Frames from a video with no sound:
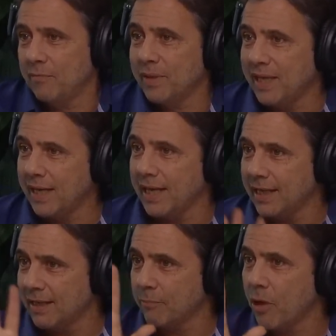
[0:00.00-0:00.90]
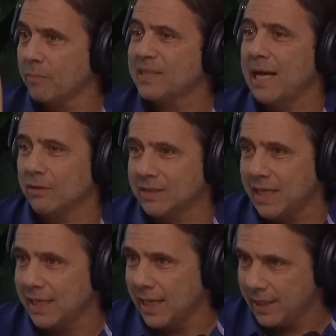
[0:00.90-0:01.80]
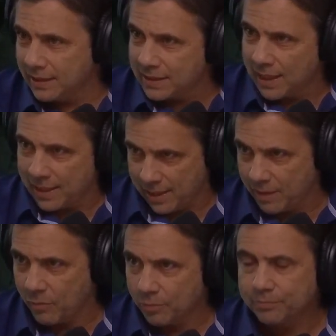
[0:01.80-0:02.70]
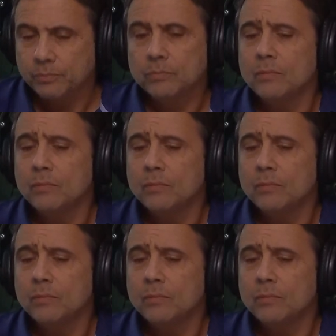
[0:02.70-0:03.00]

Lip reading: But then again, the problem's outside, not inside anymore. Right.